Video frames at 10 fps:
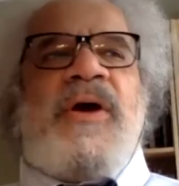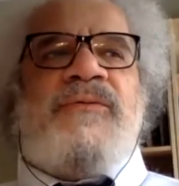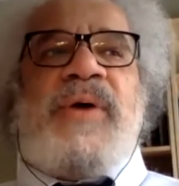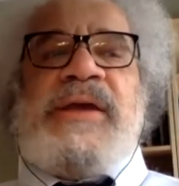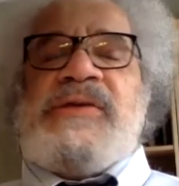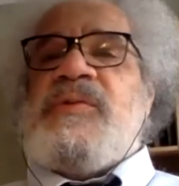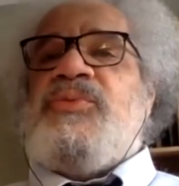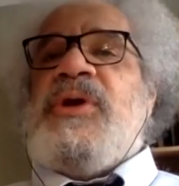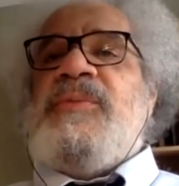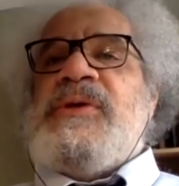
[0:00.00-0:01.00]
of white
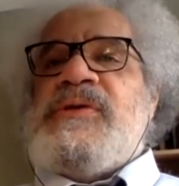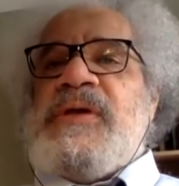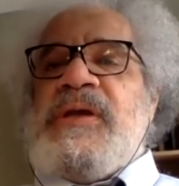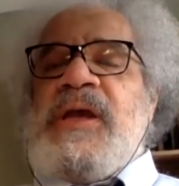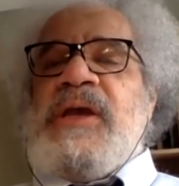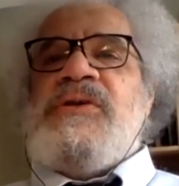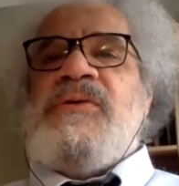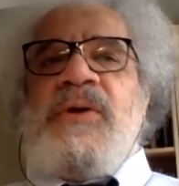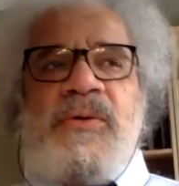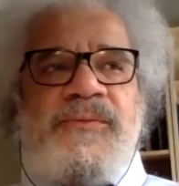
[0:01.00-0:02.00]
supremacy. And as you
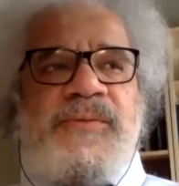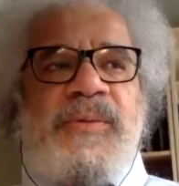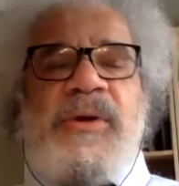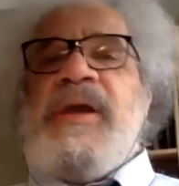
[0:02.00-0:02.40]
know from your